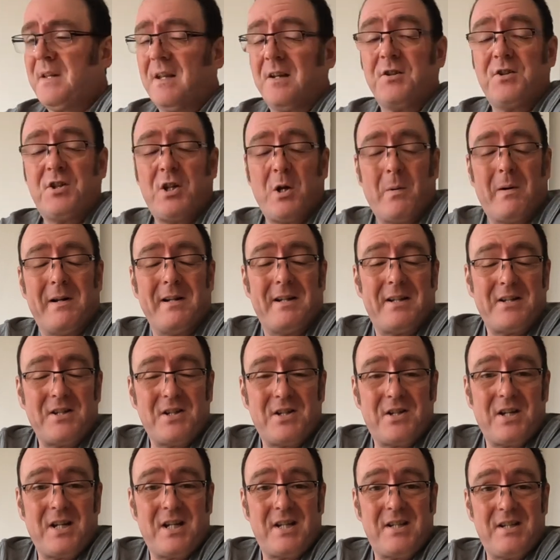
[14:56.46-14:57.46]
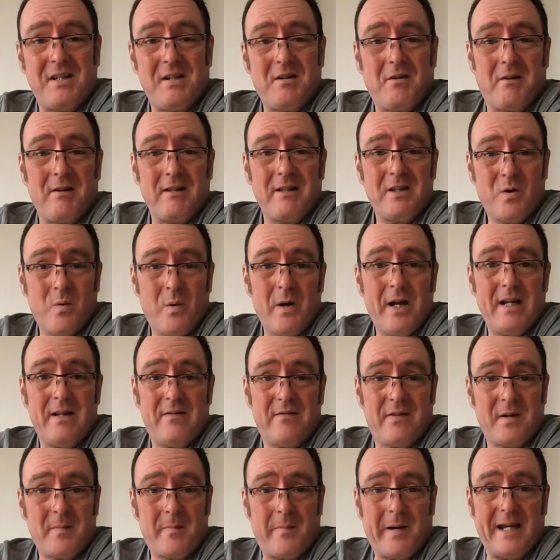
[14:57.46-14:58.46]
269 quid
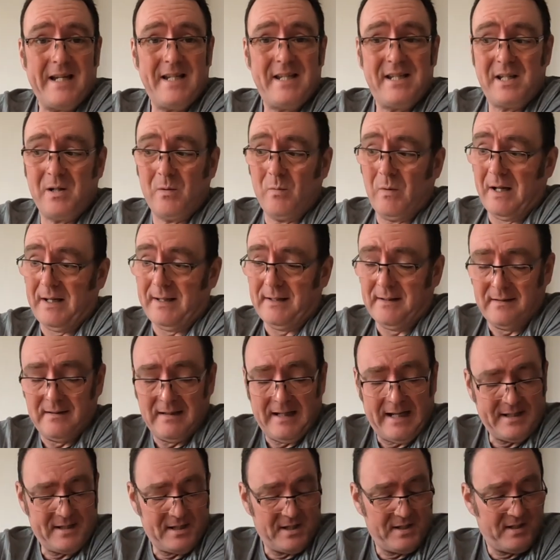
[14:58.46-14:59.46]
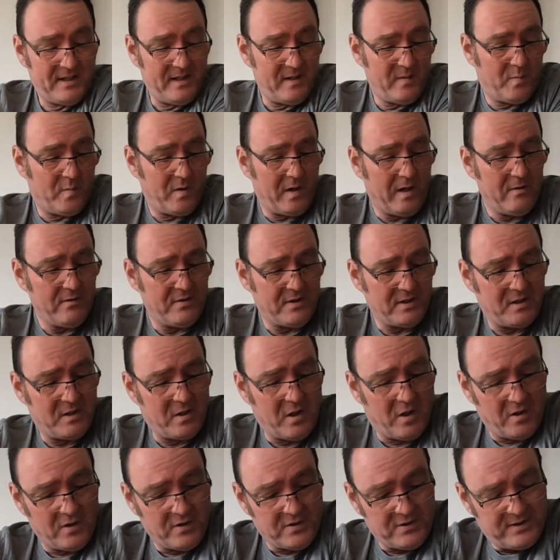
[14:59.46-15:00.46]
for the basic one. As I said, pros and
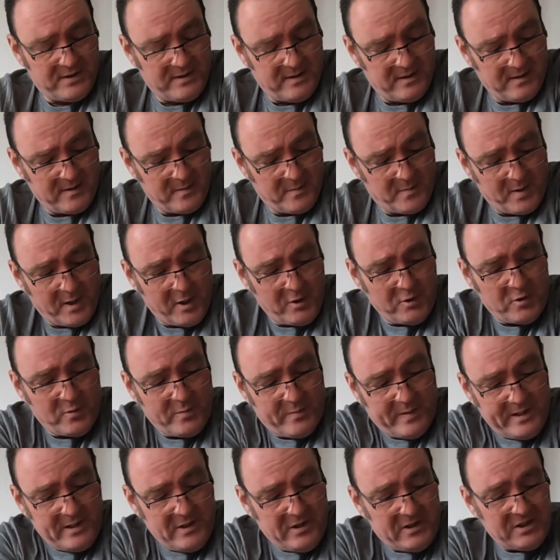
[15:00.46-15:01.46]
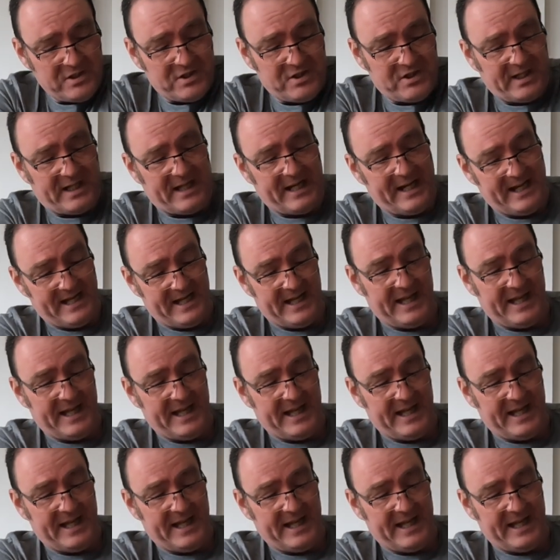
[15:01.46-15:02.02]
cons. The pros would be you can stick it in